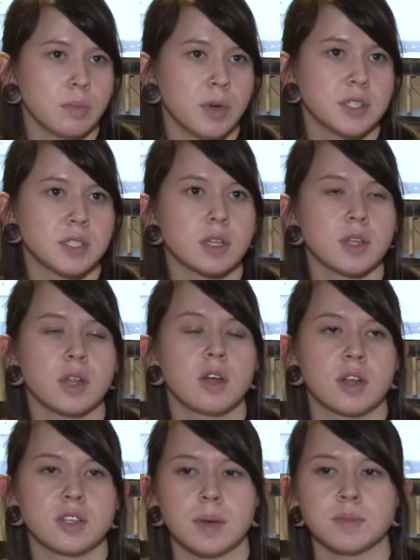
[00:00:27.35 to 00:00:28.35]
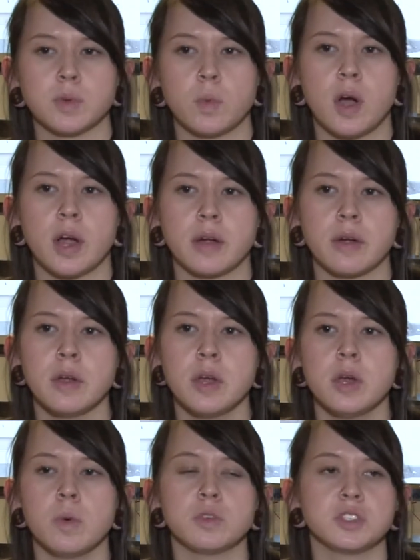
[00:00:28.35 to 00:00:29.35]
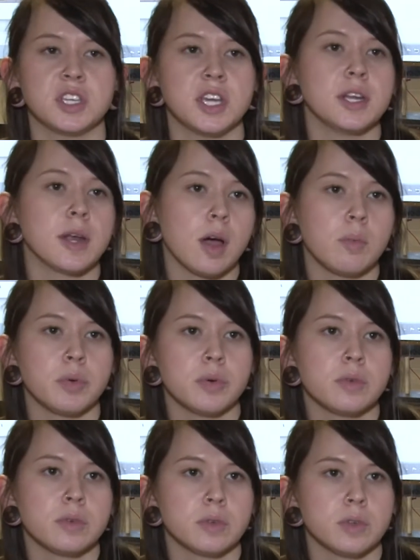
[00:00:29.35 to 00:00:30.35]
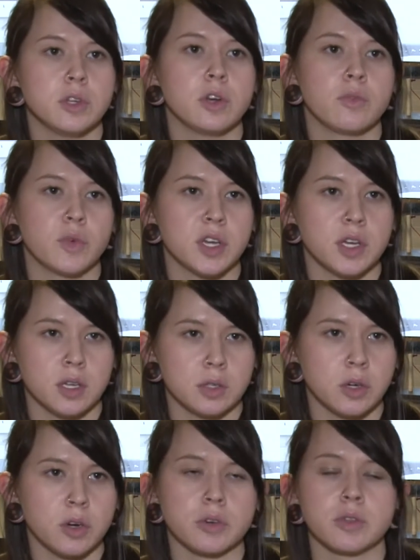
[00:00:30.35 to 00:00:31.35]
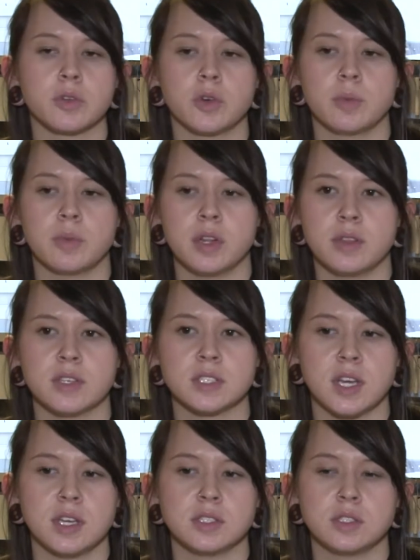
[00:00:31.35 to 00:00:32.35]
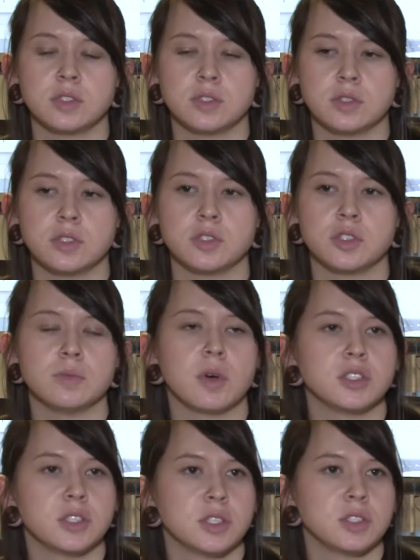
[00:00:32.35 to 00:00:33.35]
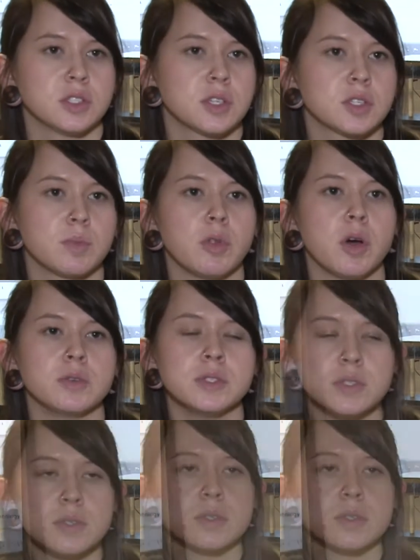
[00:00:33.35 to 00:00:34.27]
Basically, a lot of times the wire will just heat up you know, if we get current through it. But in this case, it's just too much and it just explodes.